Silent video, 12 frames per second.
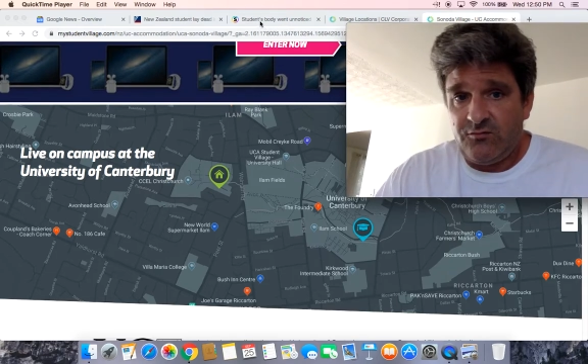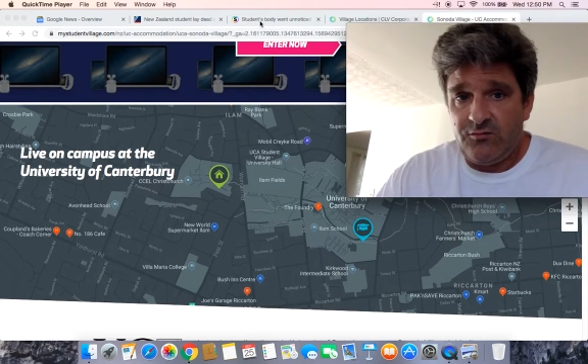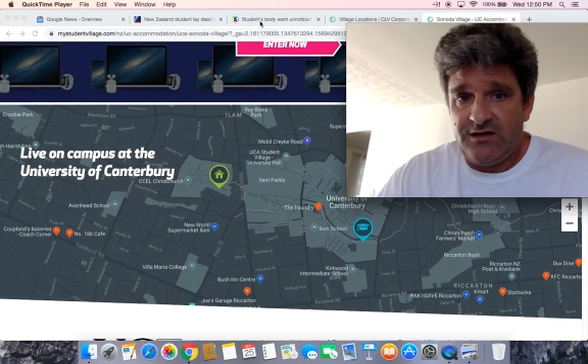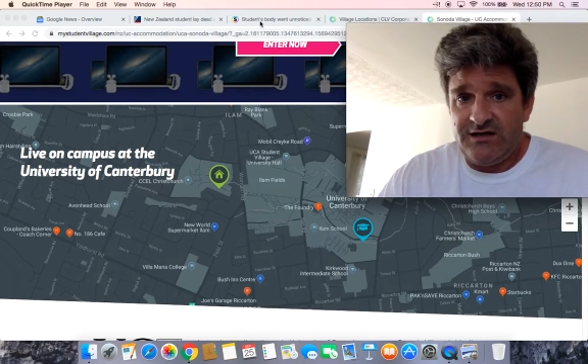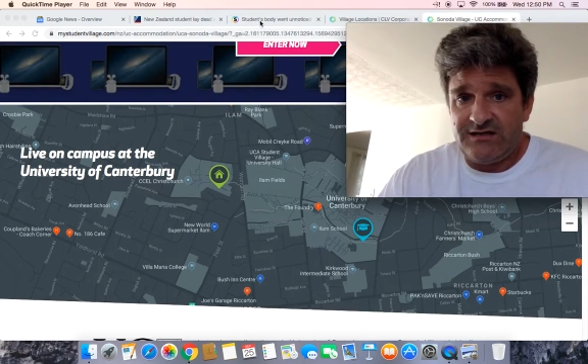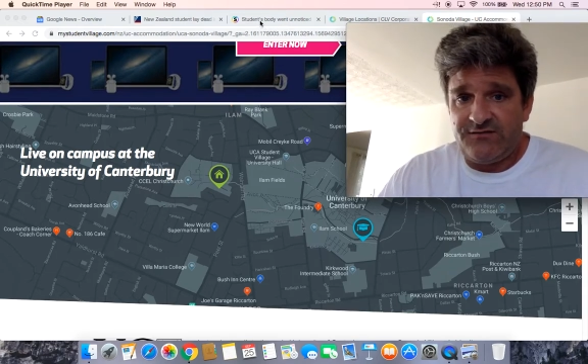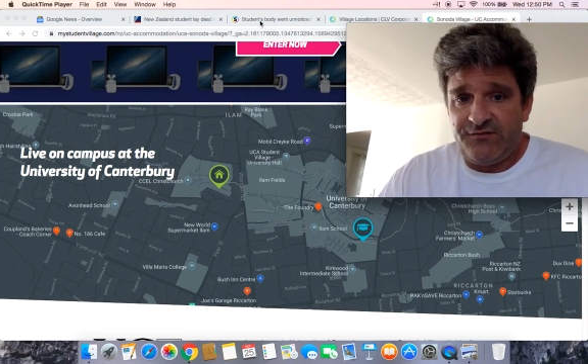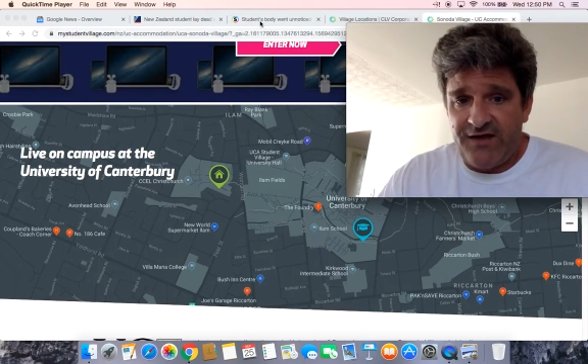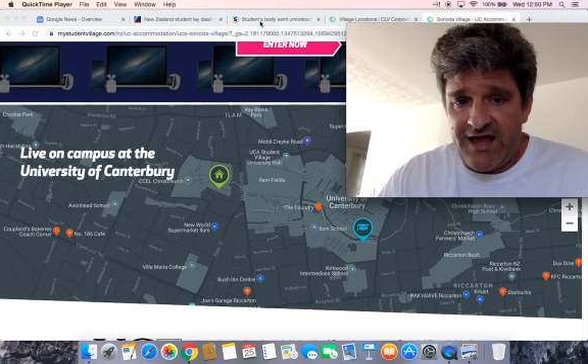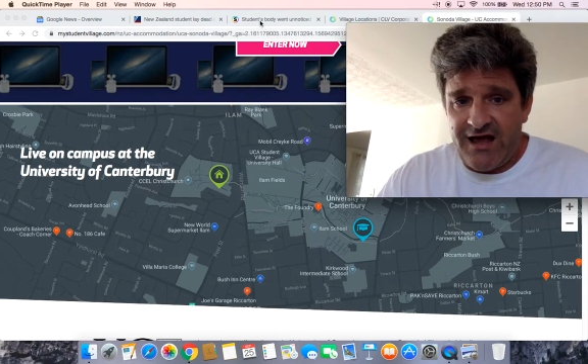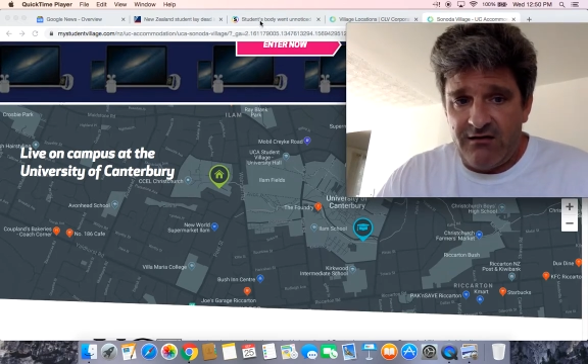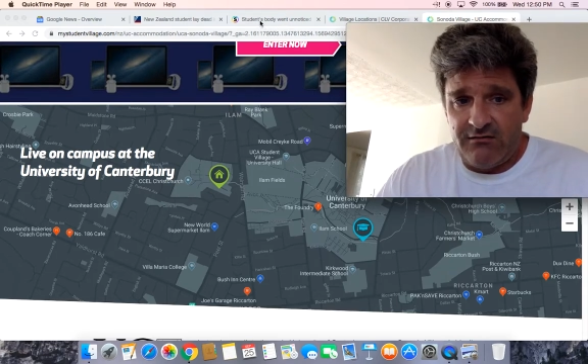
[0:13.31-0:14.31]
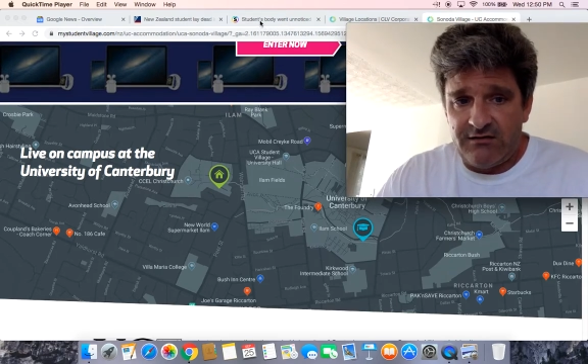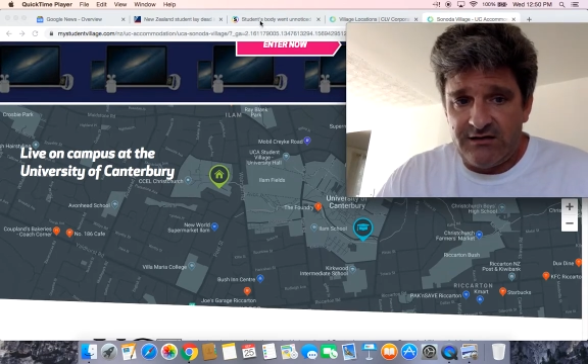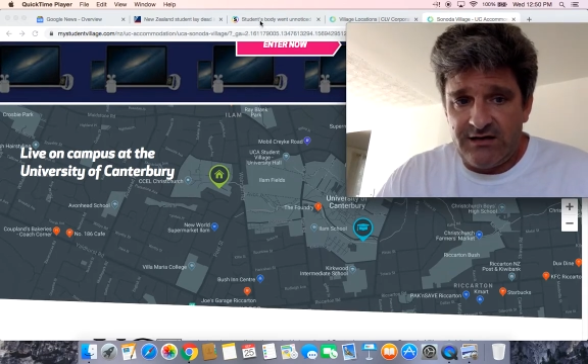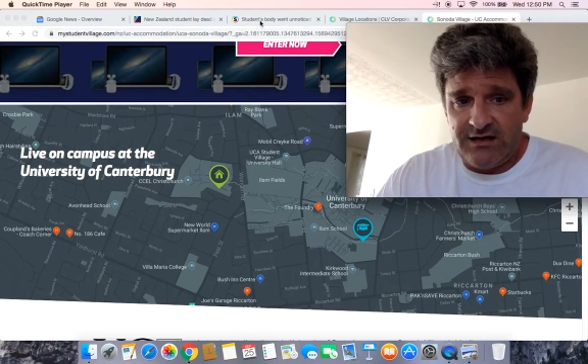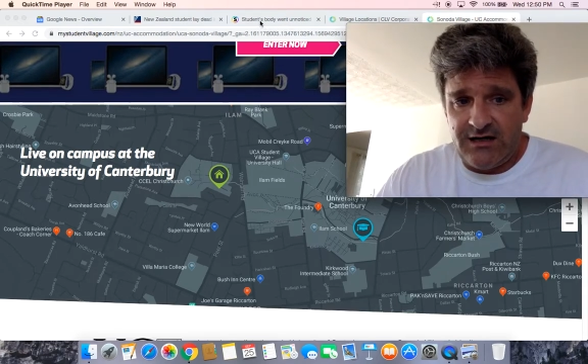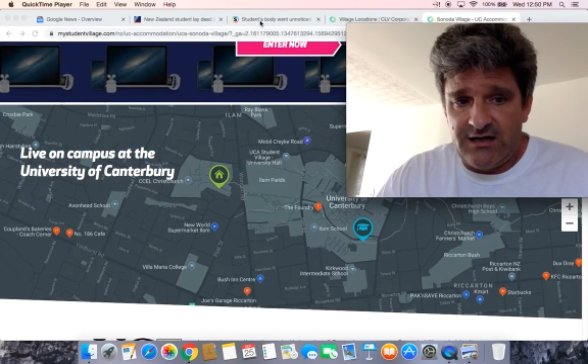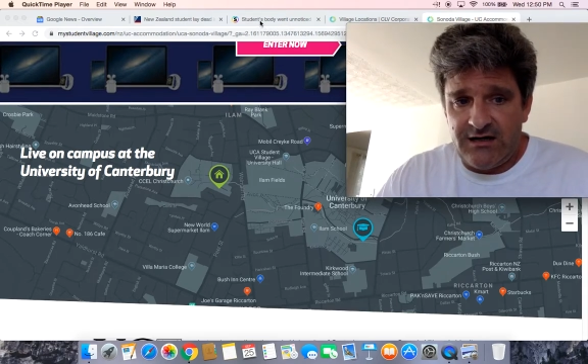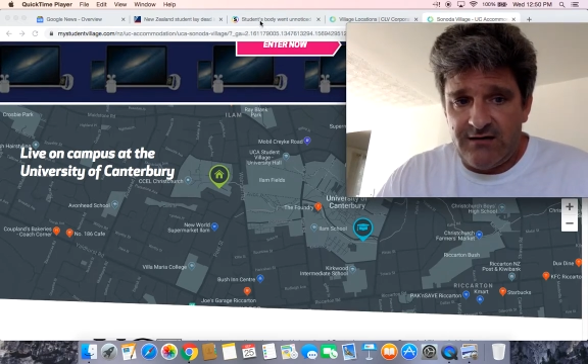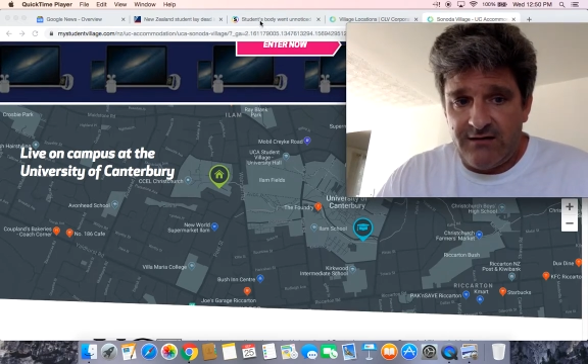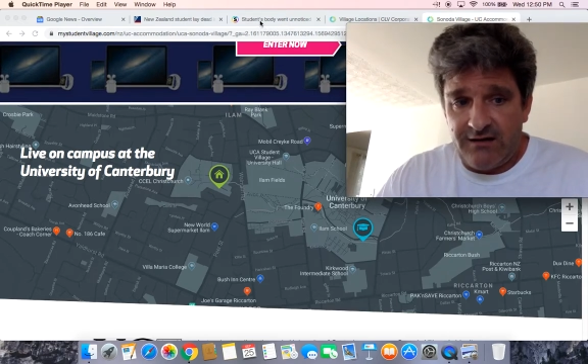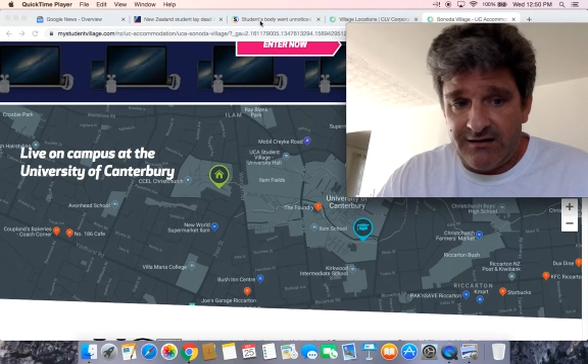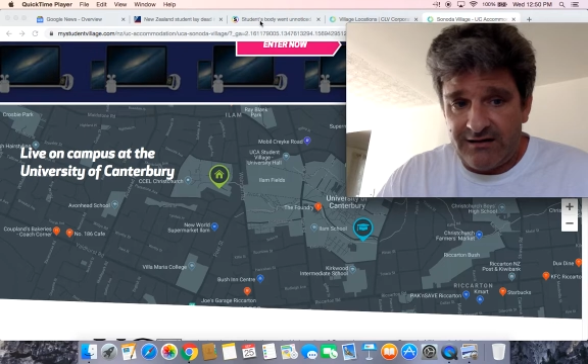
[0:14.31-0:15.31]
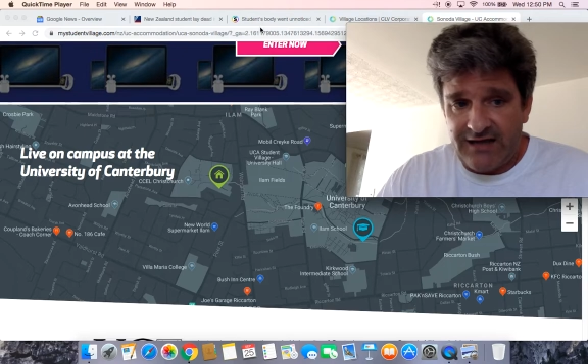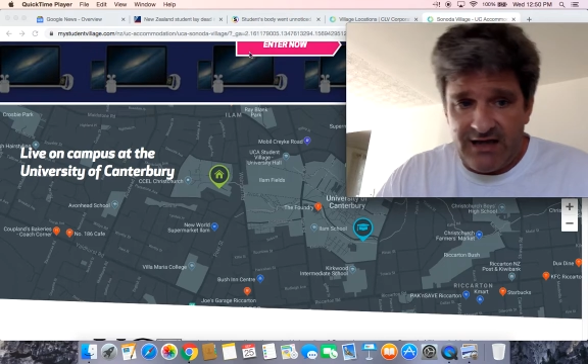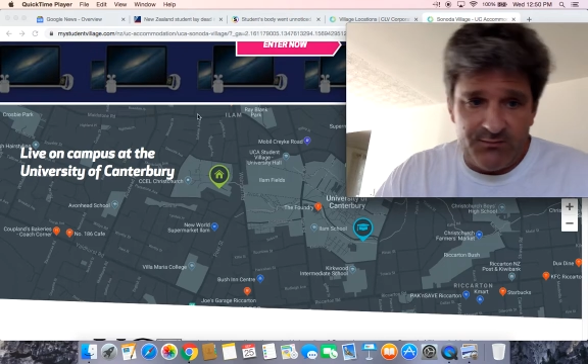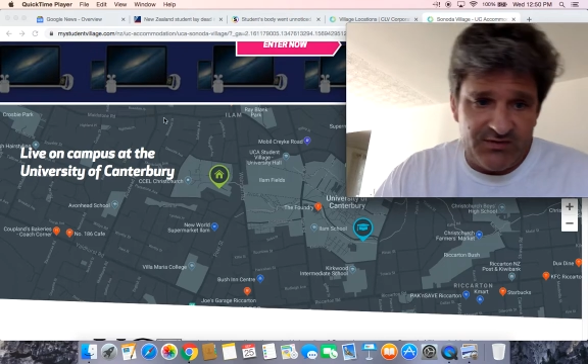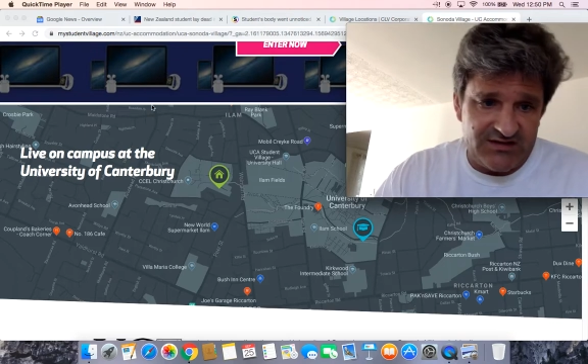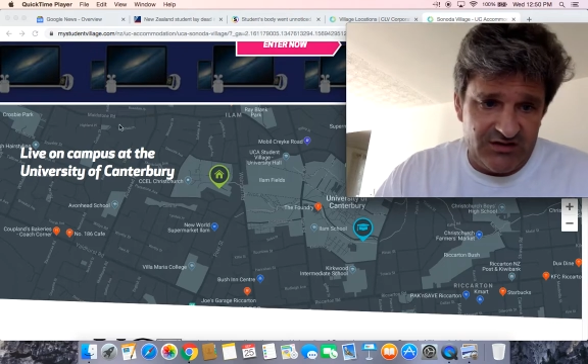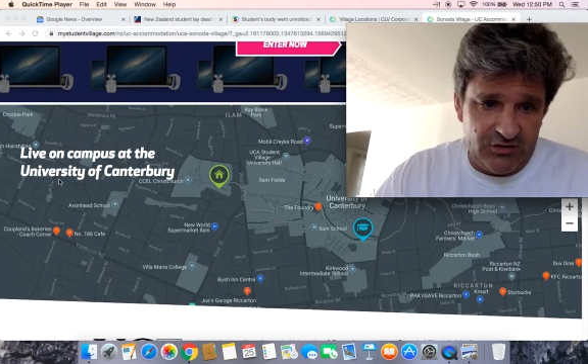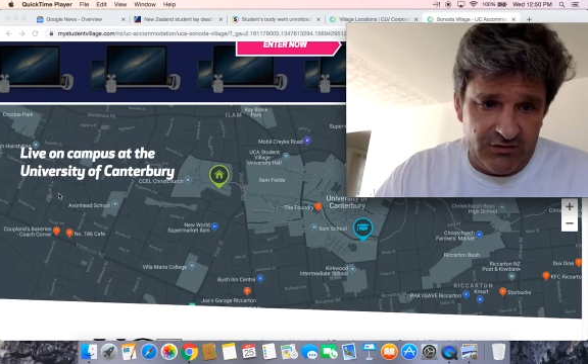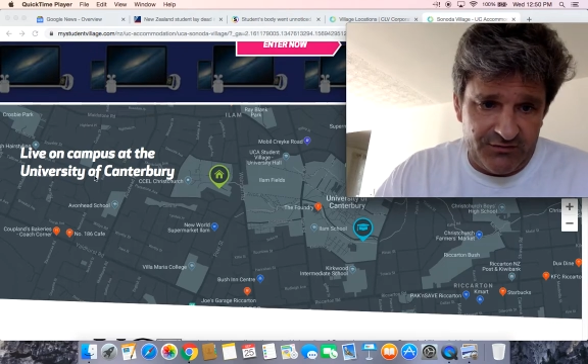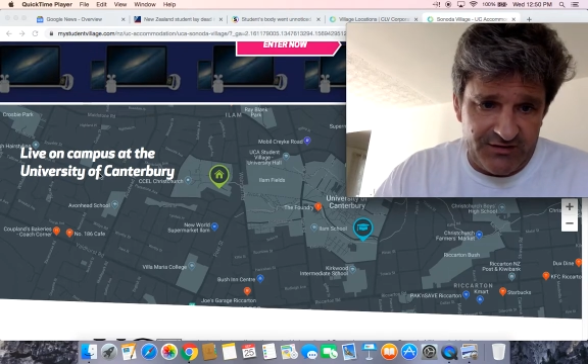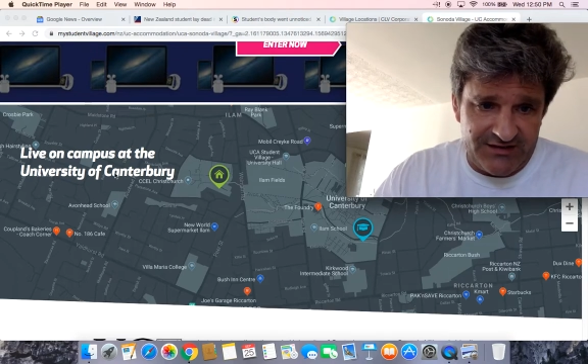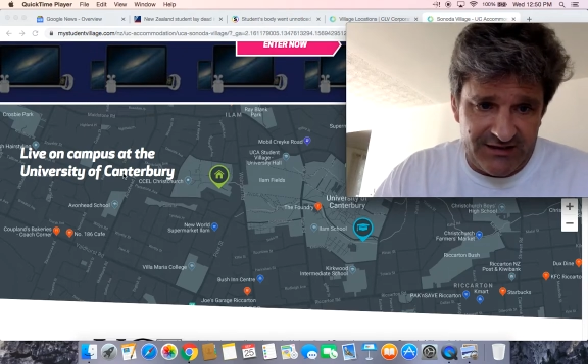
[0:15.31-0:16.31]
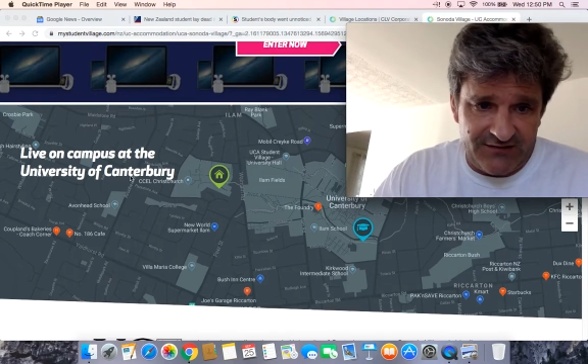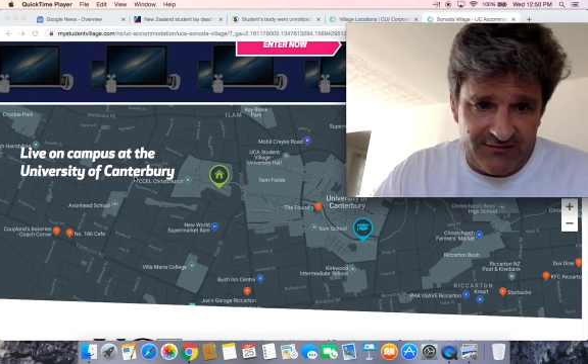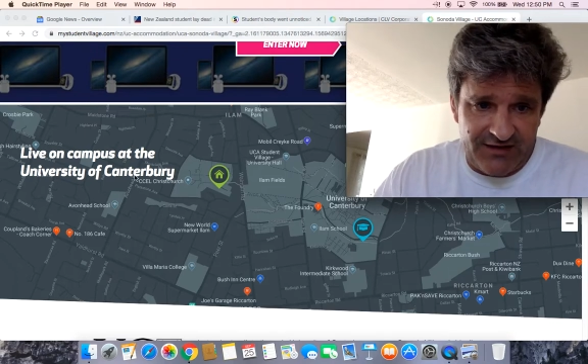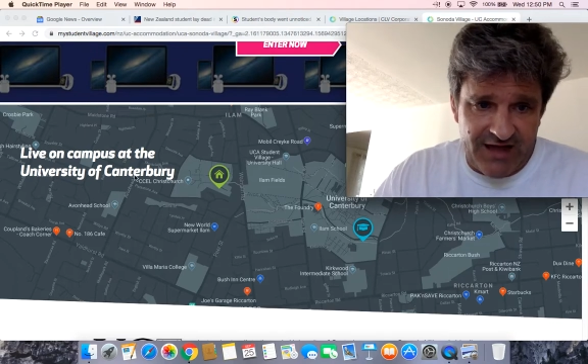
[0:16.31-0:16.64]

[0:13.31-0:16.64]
was found uh, on a campus in university of,